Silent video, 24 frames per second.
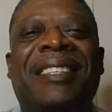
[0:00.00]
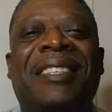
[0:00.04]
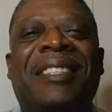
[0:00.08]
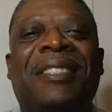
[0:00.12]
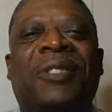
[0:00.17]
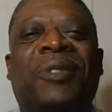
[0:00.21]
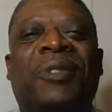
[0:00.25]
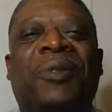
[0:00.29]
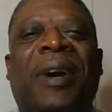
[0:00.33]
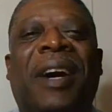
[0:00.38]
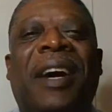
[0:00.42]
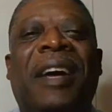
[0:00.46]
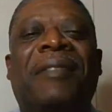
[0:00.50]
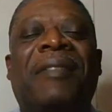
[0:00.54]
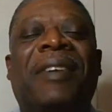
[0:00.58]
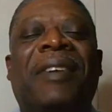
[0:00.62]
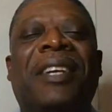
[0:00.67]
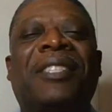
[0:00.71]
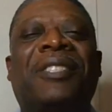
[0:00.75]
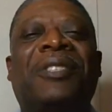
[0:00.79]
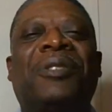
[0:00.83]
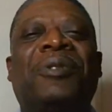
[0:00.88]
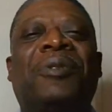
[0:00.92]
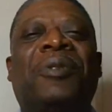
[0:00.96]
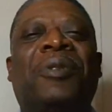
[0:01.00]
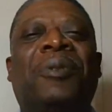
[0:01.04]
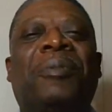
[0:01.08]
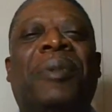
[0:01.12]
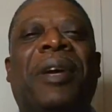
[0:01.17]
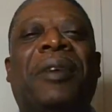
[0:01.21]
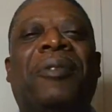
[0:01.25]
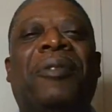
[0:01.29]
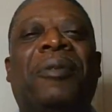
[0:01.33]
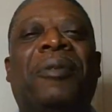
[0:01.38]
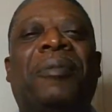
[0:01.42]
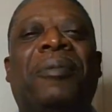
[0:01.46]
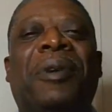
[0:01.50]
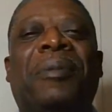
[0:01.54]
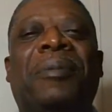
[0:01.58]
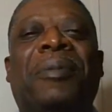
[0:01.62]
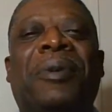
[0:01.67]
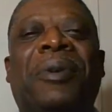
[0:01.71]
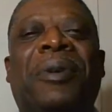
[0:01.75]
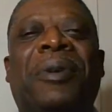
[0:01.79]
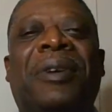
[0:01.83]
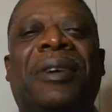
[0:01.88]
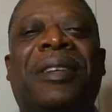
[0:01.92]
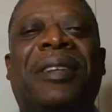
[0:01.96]
Strive, as you may
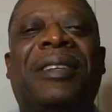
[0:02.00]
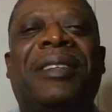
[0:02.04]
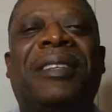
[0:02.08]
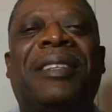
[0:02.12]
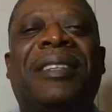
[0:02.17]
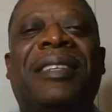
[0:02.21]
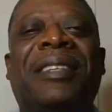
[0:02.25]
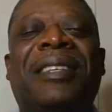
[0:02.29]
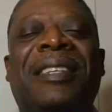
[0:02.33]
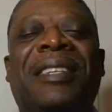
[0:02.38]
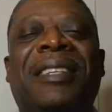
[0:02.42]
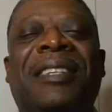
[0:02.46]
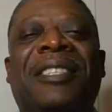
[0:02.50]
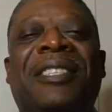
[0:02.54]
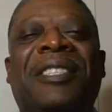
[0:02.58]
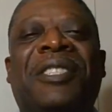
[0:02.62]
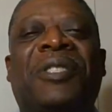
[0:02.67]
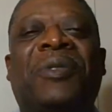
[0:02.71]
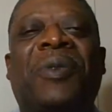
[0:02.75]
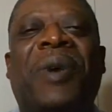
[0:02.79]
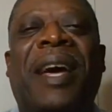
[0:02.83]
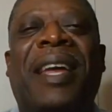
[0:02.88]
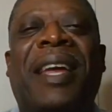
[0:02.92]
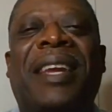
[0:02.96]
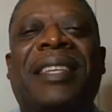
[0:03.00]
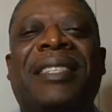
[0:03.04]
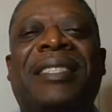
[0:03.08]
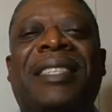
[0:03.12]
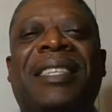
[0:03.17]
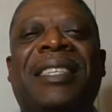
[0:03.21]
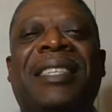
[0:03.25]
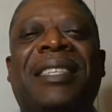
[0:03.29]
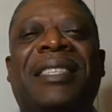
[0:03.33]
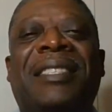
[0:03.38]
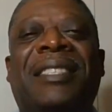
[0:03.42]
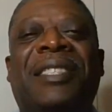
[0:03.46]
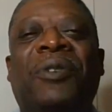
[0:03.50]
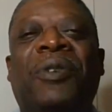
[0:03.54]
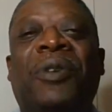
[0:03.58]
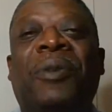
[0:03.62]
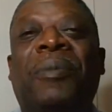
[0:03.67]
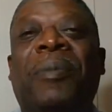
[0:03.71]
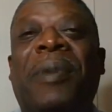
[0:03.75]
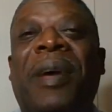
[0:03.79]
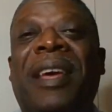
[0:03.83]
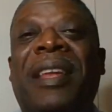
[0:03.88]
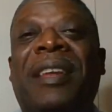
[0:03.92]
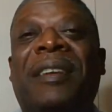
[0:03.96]
remember, strategies to
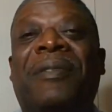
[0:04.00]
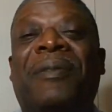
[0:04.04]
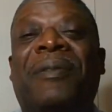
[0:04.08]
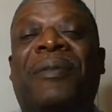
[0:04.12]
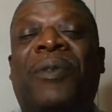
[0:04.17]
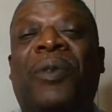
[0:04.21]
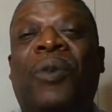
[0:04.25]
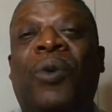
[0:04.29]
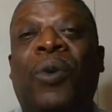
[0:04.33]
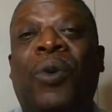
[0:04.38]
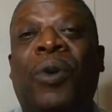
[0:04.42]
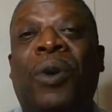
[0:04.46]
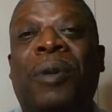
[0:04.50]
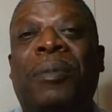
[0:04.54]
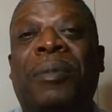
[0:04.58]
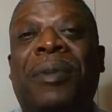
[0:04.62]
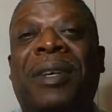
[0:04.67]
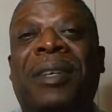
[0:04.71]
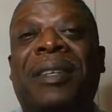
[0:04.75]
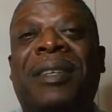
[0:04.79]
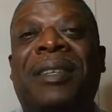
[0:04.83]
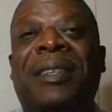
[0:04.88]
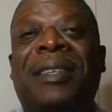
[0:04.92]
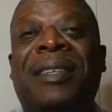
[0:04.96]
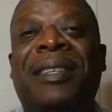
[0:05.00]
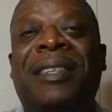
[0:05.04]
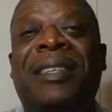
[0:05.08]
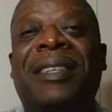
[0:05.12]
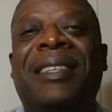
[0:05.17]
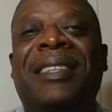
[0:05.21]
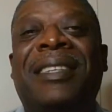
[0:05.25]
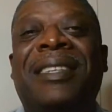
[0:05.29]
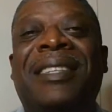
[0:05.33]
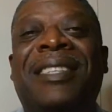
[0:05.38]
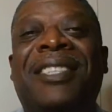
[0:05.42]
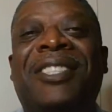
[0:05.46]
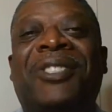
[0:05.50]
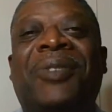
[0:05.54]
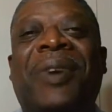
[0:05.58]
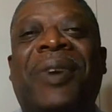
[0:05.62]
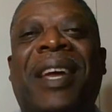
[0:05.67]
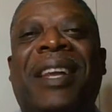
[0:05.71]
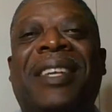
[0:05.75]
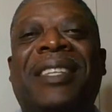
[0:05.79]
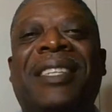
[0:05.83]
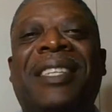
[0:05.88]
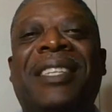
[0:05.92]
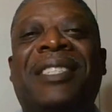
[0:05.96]
remain informed,
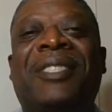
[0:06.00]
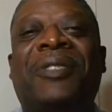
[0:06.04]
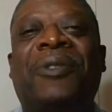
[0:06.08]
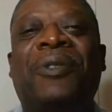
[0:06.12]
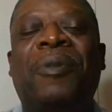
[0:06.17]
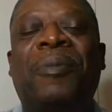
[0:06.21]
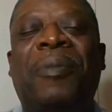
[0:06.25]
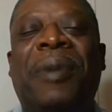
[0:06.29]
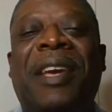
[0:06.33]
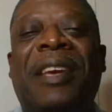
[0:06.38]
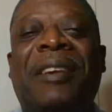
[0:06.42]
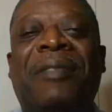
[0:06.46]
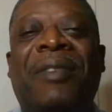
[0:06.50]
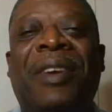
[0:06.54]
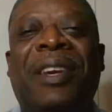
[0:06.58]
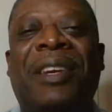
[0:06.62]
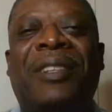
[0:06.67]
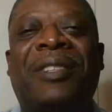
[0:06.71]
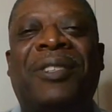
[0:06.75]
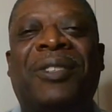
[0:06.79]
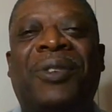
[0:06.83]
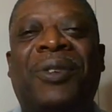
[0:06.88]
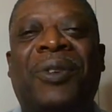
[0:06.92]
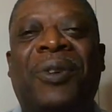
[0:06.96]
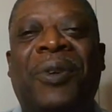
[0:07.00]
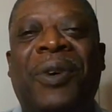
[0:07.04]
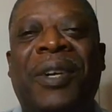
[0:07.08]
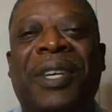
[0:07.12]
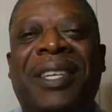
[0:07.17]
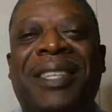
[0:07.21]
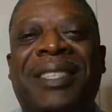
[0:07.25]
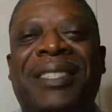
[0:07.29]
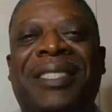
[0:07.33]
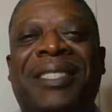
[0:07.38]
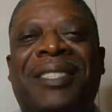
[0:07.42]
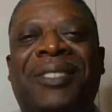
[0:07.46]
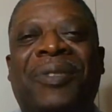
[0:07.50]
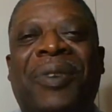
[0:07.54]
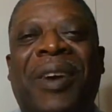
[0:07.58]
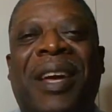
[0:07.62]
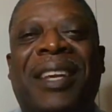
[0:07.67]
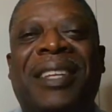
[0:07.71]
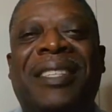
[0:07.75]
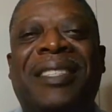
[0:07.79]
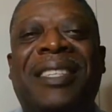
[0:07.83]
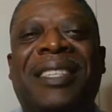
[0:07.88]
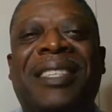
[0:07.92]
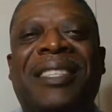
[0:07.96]
strategies to remain victorious,
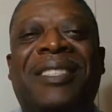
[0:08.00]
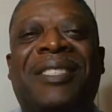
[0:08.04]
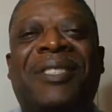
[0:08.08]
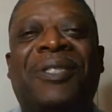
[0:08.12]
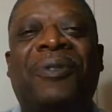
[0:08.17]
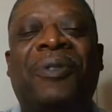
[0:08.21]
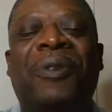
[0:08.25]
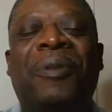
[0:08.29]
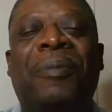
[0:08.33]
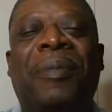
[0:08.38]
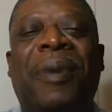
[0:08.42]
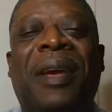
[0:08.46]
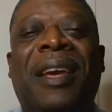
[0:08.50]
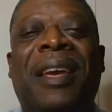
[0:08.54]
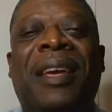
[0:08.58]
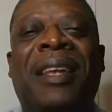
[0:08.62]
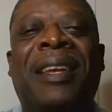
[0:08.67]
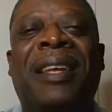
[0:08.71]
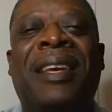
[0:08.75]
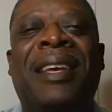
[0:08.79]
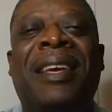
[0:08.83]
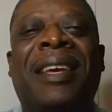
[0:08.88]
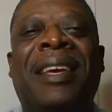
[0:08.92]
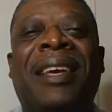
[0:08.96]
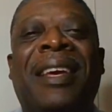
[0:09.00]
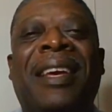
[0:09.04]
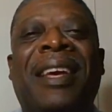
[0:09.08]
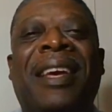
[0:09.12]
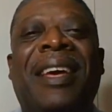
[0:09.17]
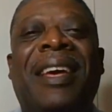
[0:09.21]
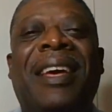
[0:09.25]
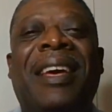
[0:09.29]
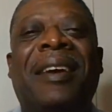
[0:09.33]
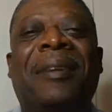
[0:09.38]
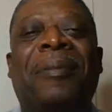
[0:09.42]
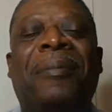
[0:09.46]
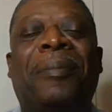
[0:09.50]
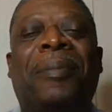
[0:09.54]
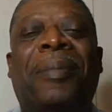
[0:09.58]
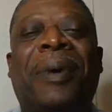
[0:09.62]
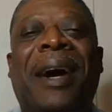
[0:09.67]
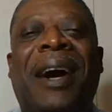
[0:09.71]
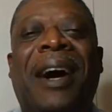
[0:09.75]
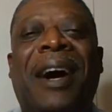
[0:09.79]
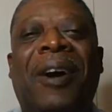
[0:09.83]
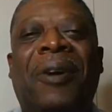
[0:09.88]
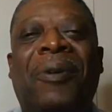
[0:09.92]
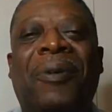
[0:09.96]
strategies to remain
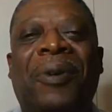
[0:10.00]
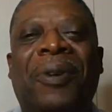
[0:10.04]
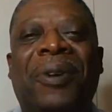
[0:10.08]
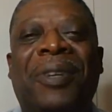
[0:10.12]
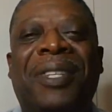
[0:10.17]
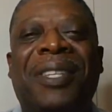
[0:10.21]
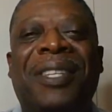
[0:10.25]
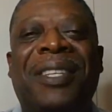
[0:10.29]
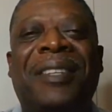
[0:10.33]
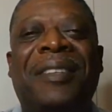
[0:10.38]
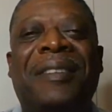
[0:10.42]
empowered.